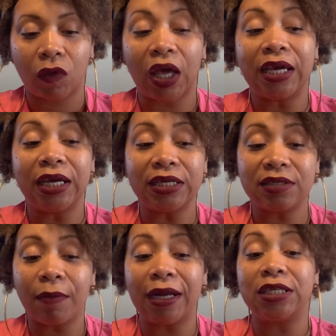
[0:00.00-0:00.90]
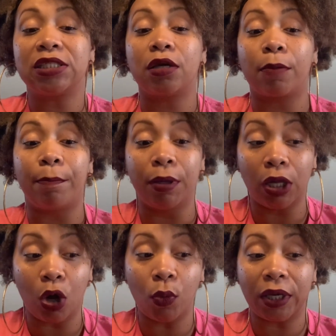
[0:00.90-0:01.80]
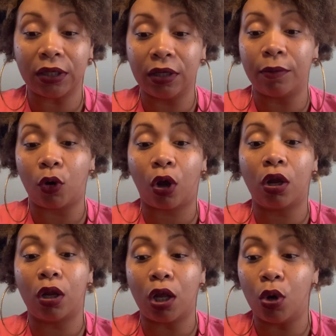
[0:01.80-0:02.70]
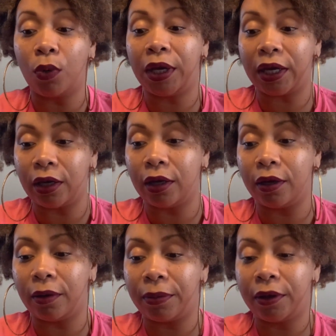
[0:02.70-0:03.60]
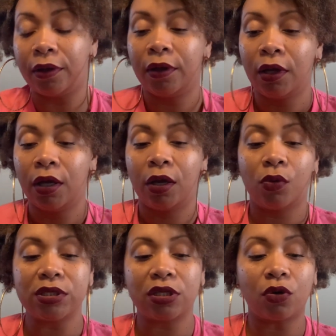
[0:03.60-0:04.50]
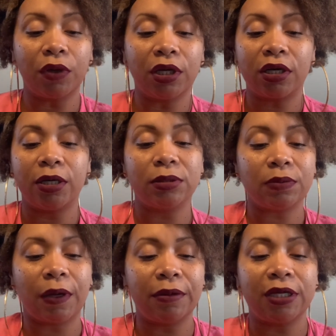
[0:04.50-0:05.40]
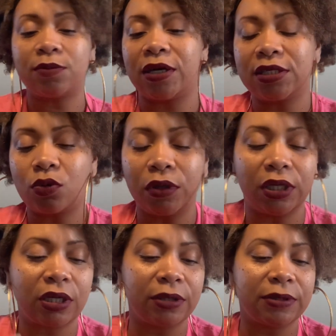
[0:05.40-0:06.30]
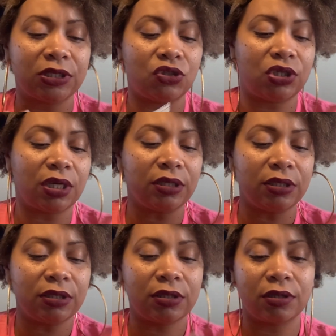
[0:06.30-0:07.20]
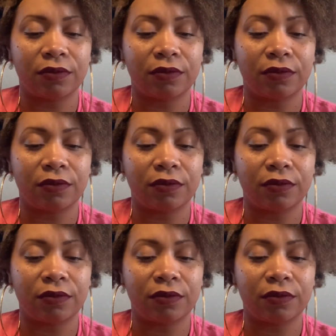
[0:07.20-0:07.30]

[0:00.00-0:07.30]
Again, somebody's blowing up or glowing up. What's the Queen of Cups? Maybe that's why this Queen of Cups is jealous.